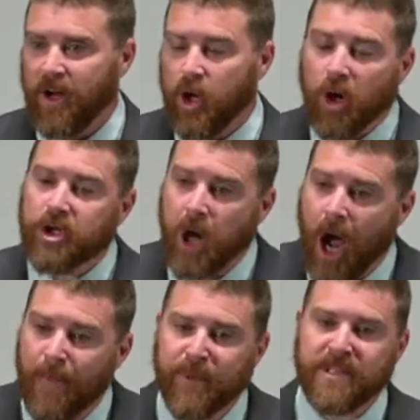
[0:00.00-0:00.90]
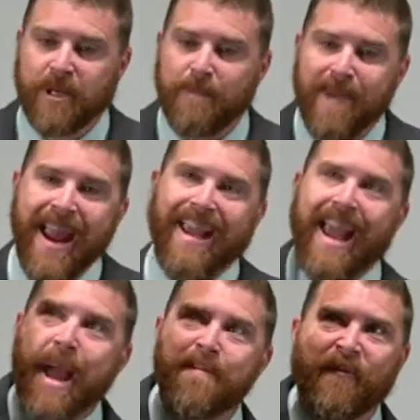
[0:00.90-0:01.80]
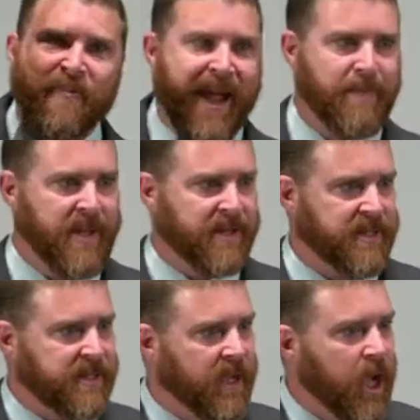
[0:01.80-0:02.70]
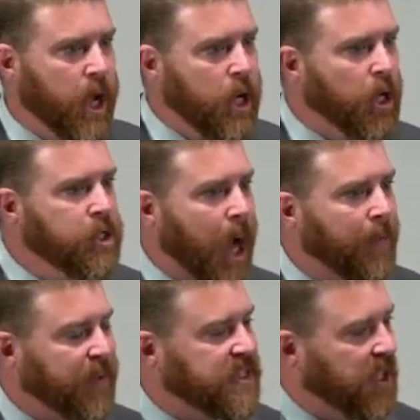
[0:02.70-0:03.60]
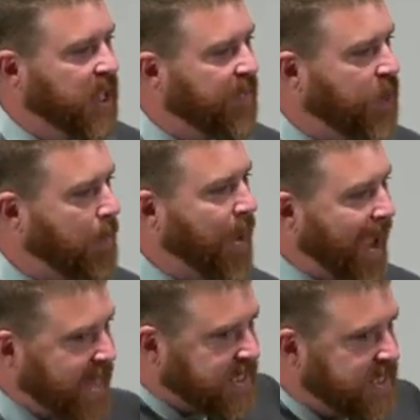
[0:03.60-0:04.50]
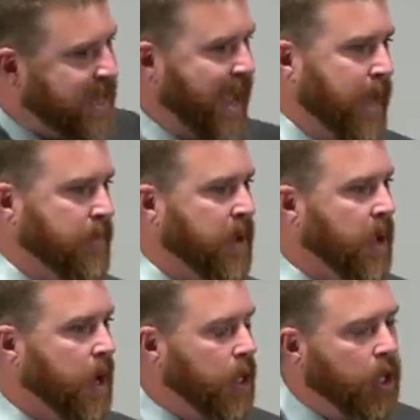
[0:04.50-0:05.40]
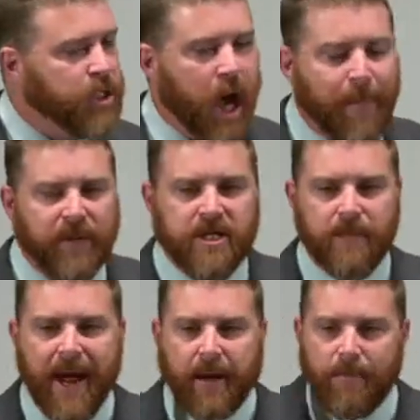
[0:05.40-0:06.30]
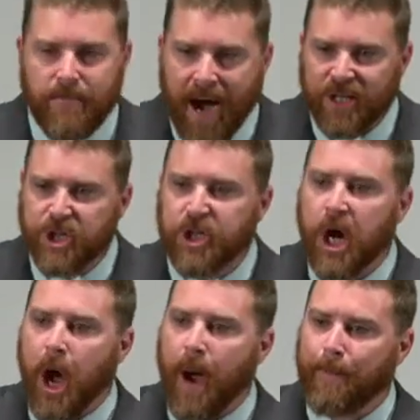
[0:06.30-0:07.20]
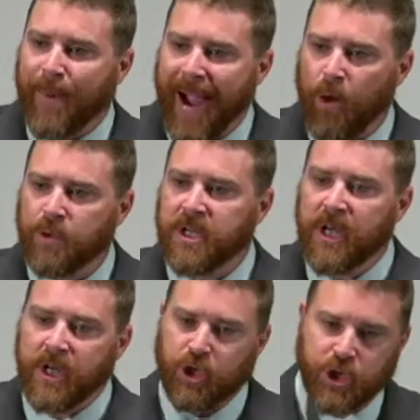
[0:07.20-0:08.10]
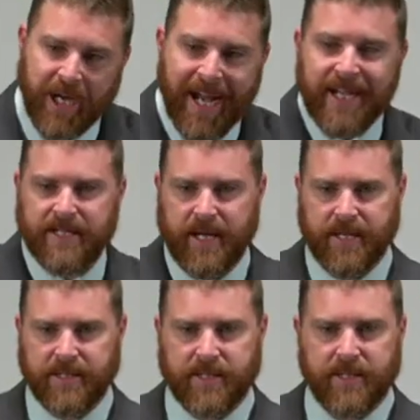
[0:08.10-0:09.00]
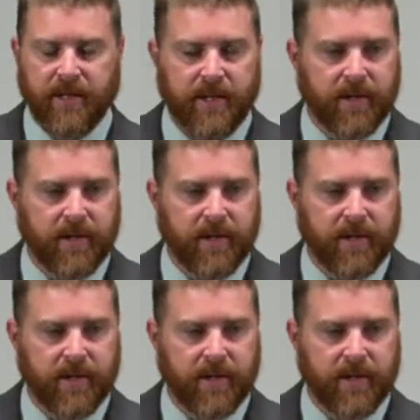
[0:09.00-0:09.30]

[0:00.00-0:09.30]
your job is to make him famous. Your job is to lift up his name. Your job is to make much about Jesus.